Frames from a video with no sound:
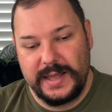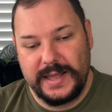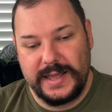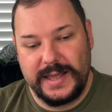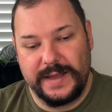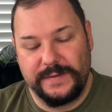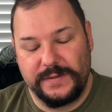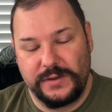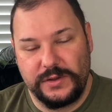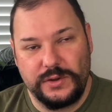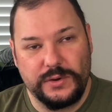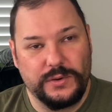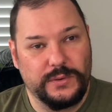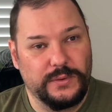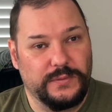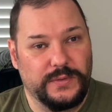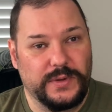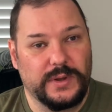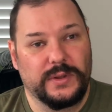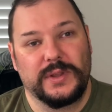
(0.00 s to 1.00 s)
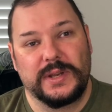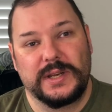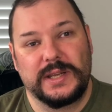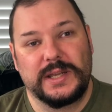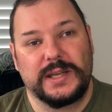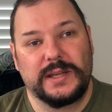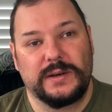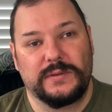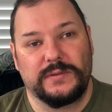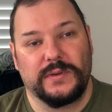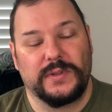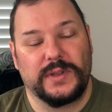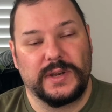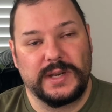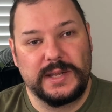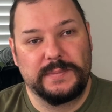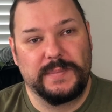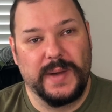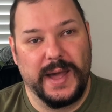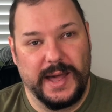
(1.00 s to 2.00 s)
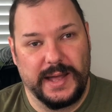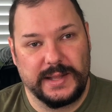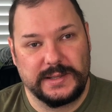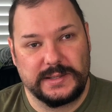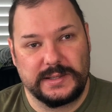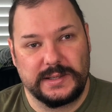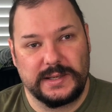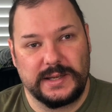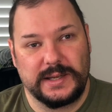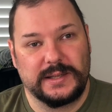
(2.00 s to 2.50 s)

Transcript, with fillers: If you feel the need for the knee pads